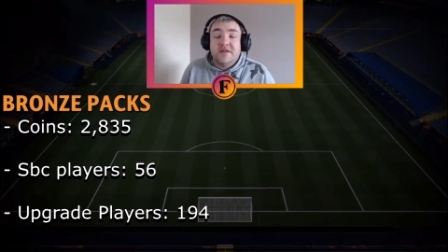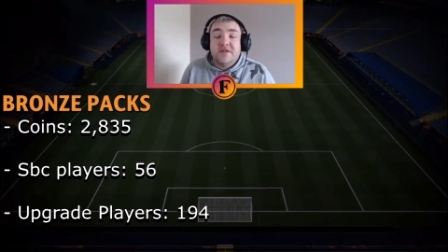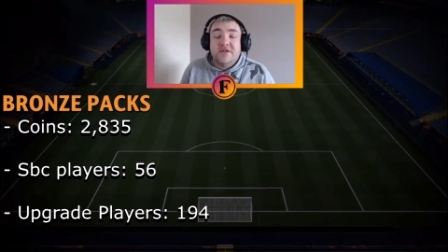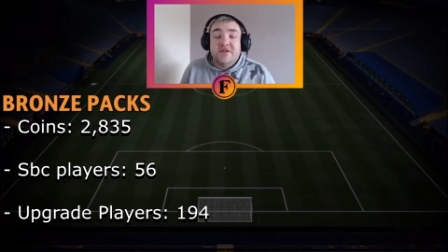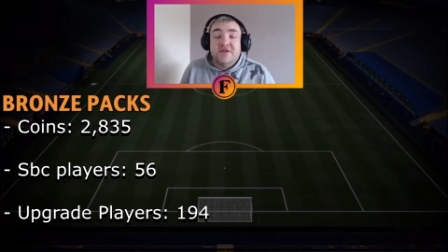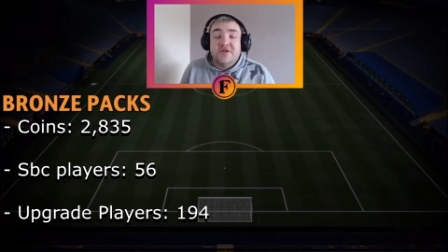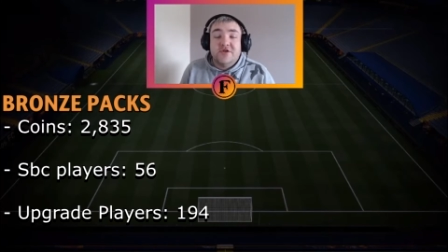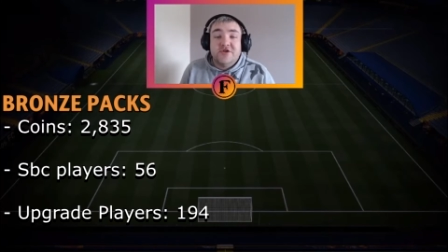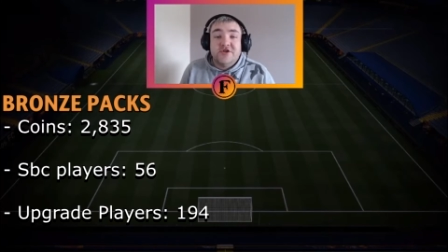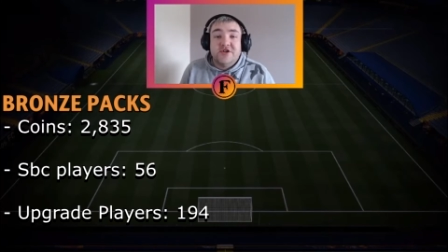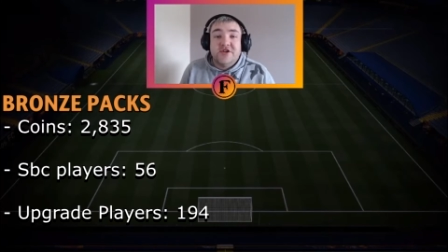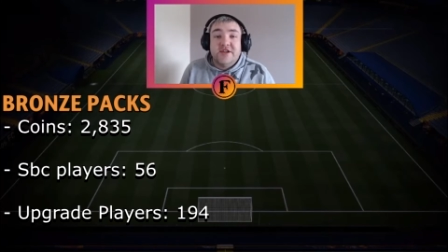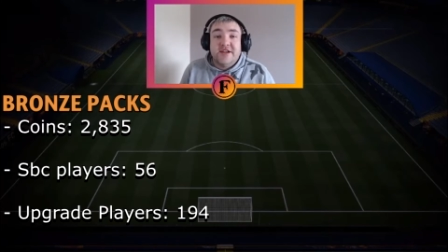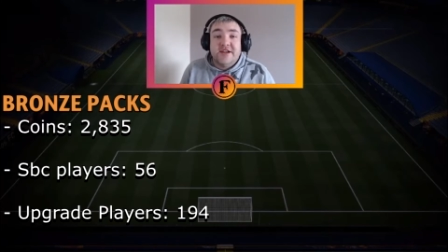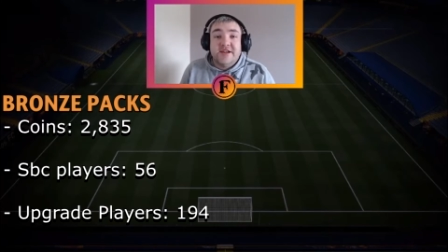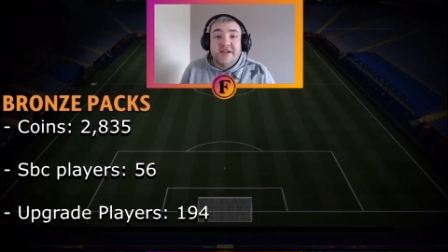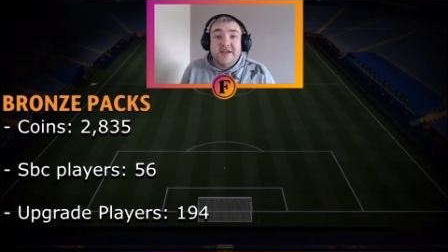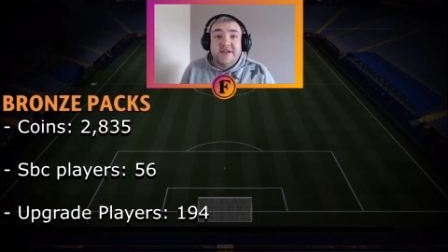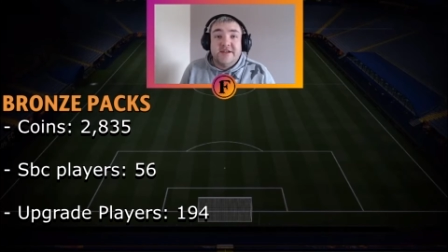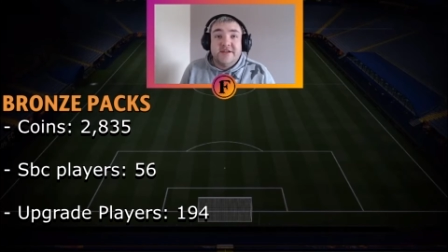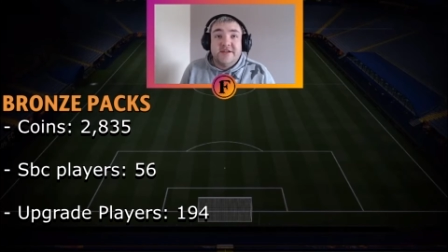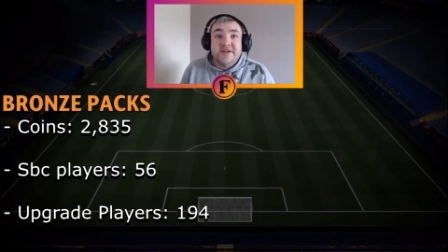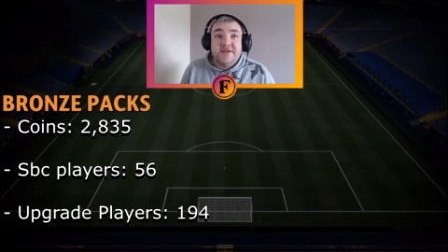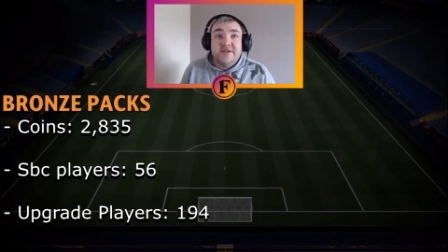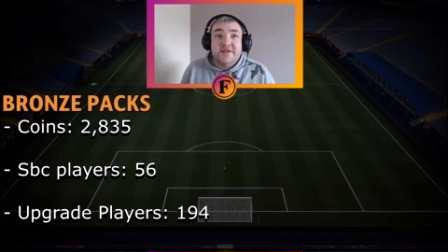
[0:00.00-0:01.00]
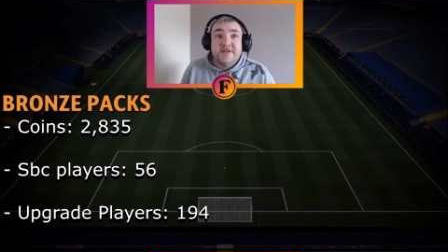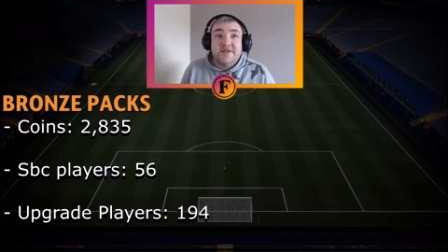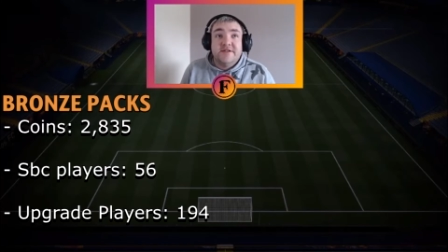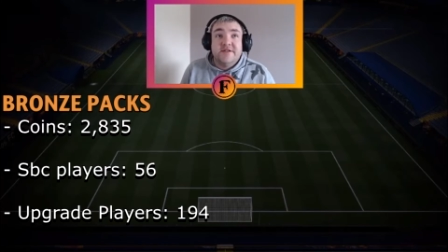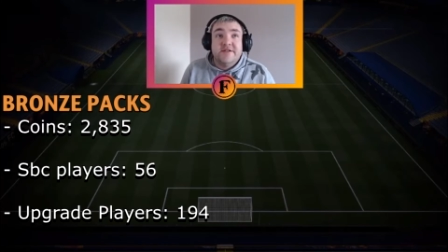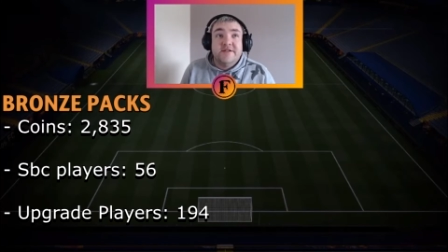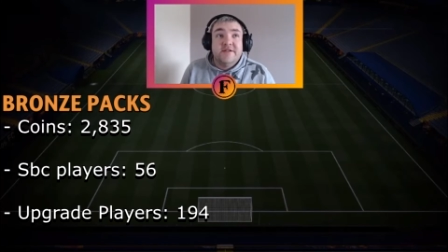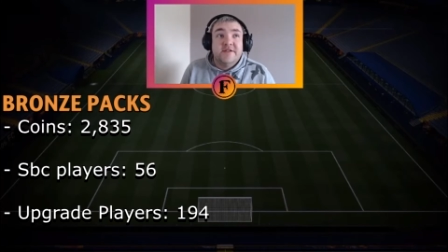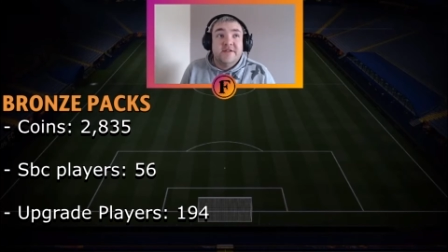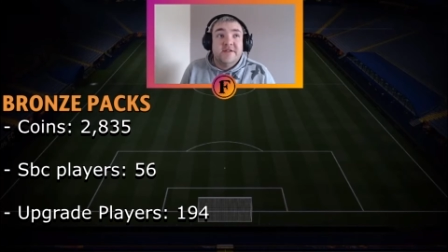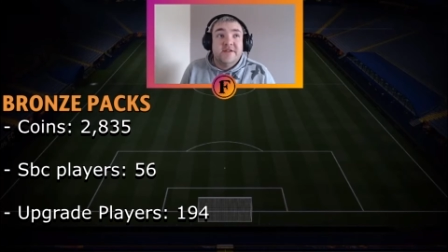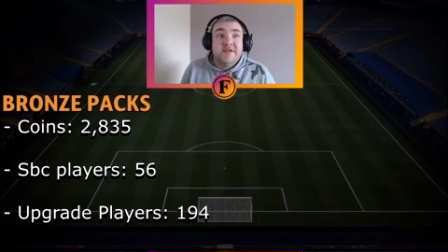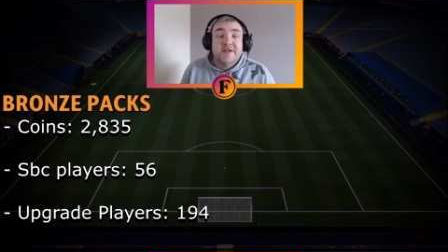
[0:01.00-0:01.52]
Dutch League,
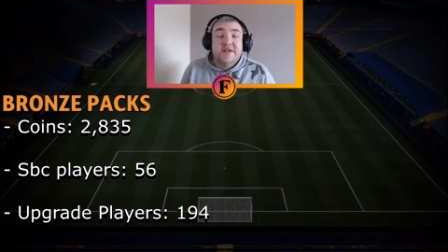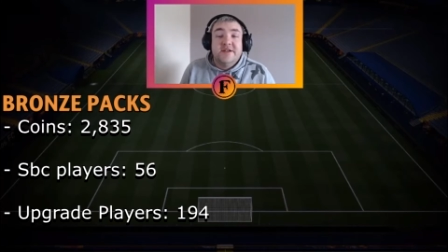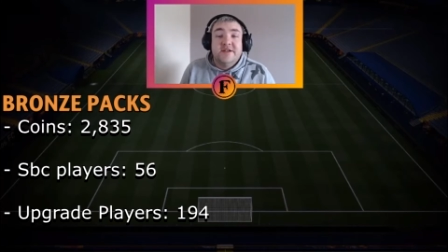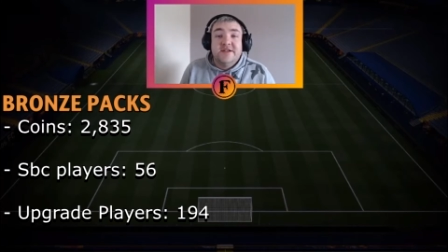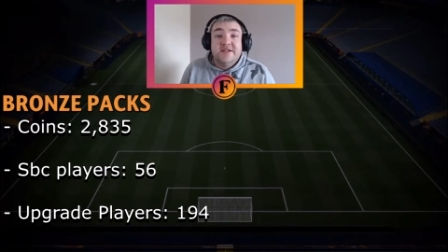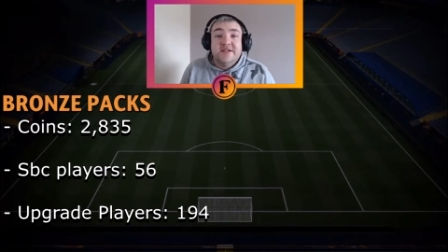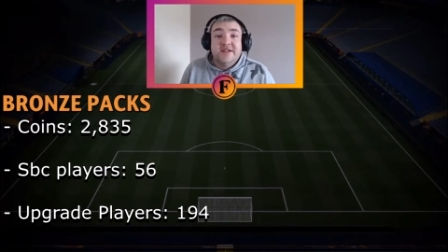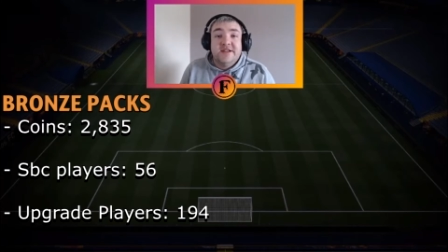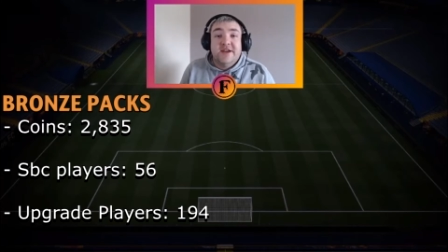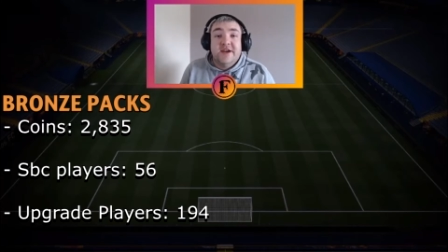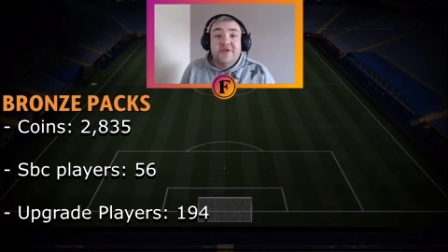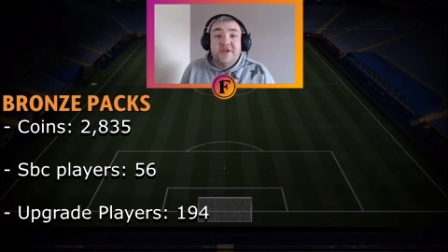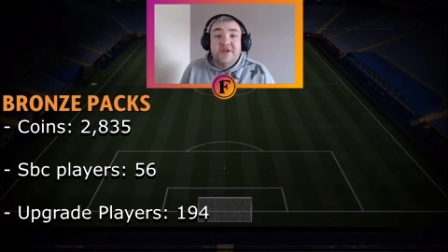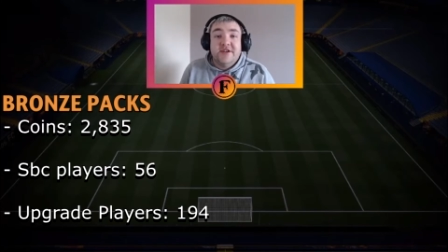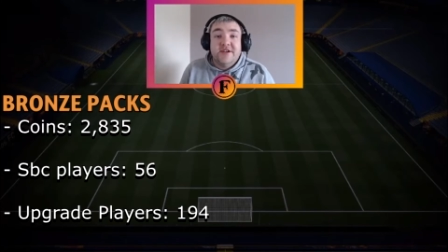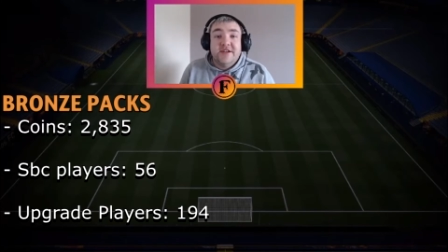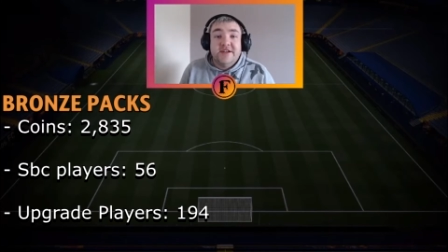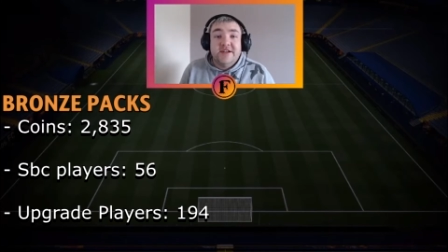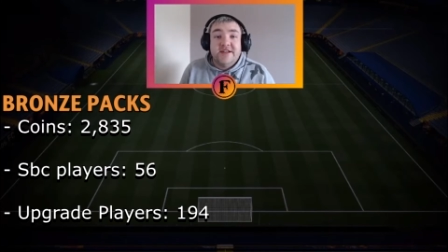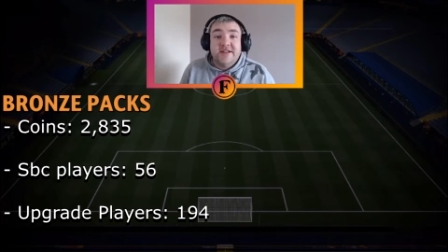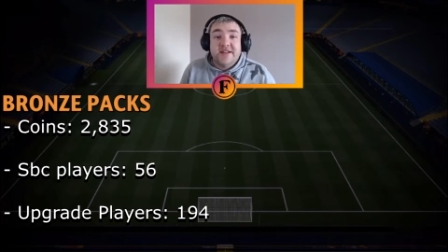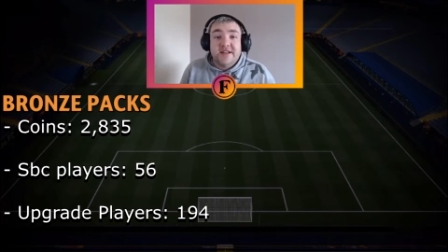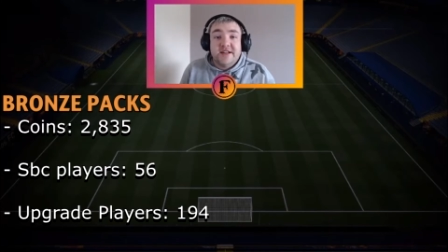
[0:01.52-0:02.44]
Saudi League, that